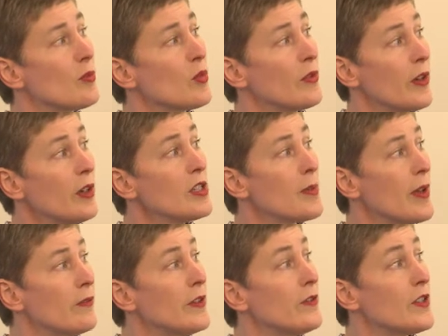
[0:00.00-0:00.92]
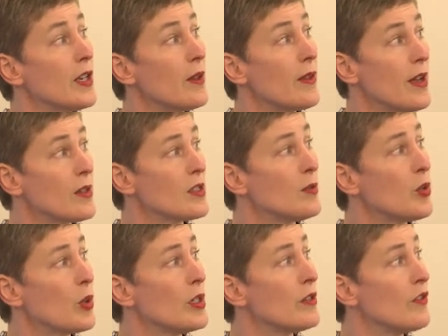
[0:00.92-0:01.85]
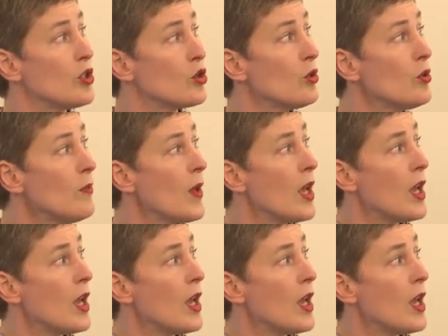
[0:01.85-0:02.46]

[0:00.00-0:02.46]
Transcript: number of variants, about 15,000 per individual,